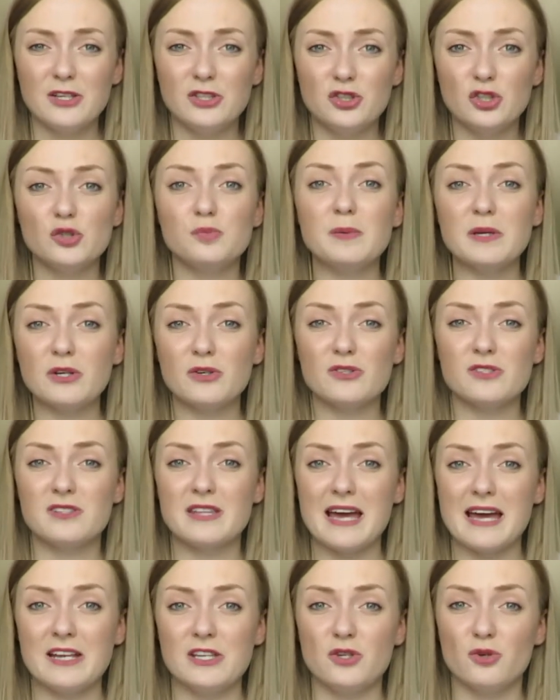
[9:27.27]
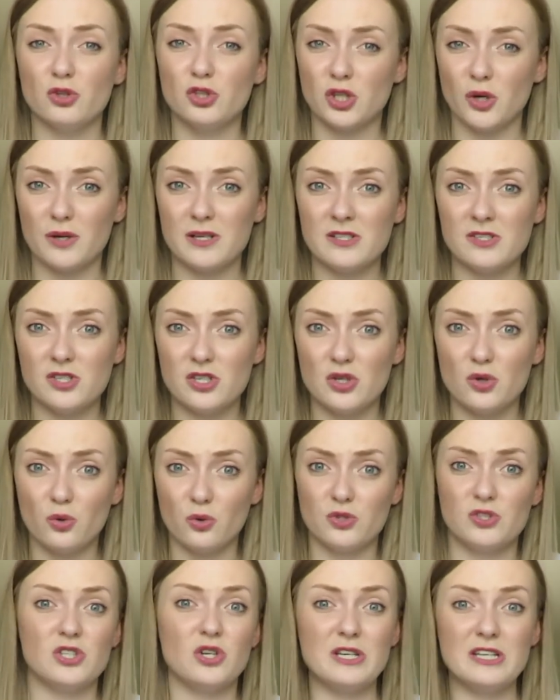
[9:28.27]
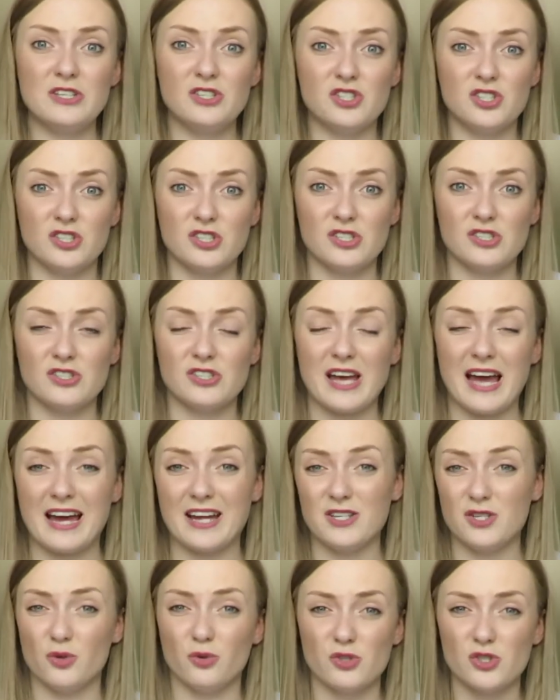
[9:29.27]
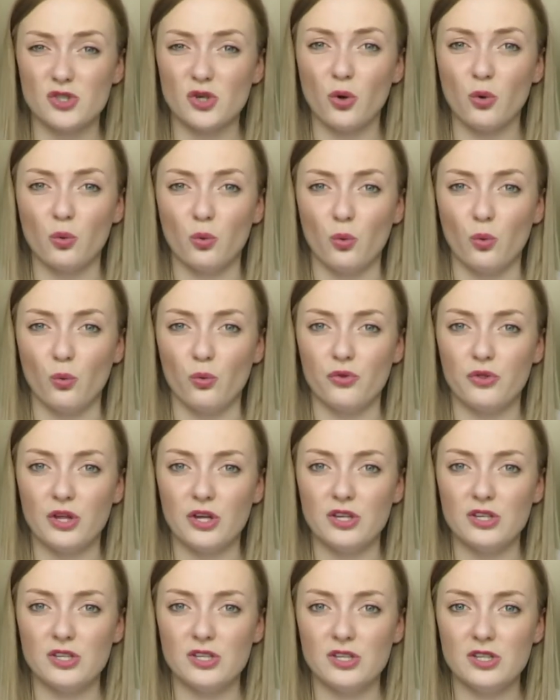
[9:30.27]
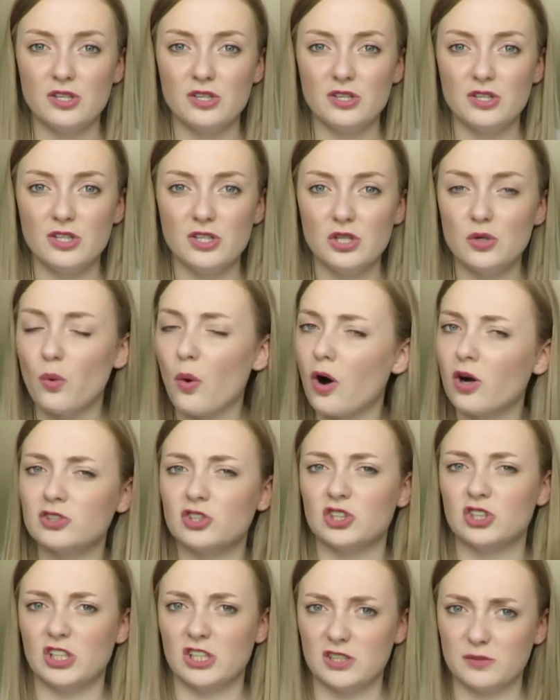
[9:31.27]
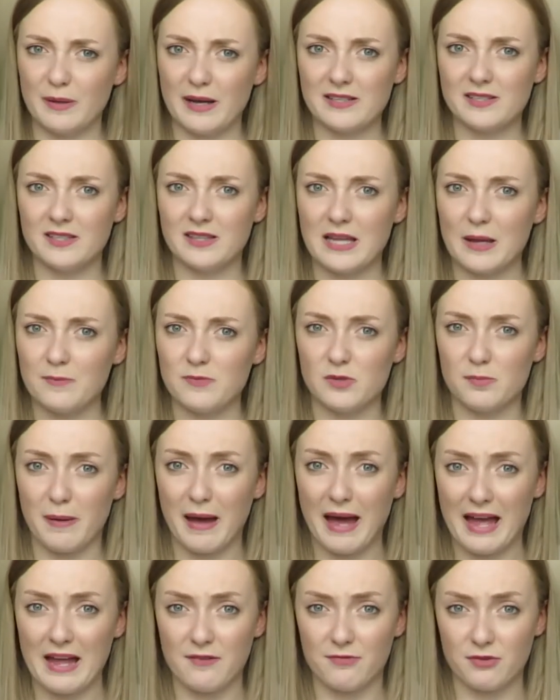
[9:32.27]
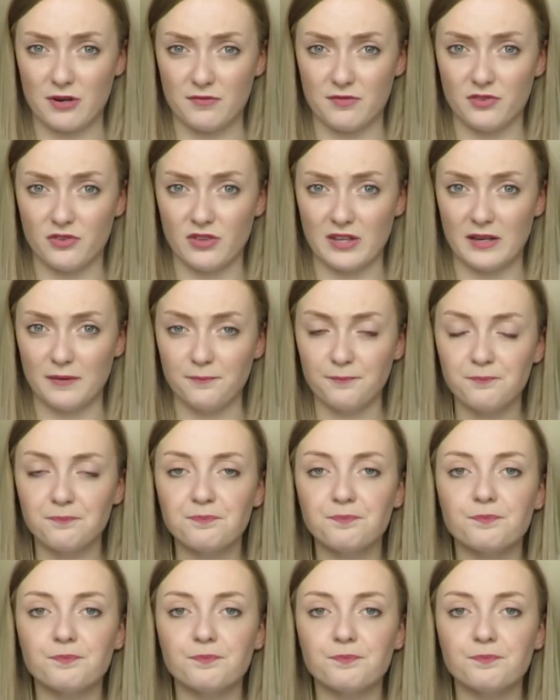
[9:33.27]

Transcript: just because then you're showing to your teachers and your school that you aren't just expecting them to pay for everything.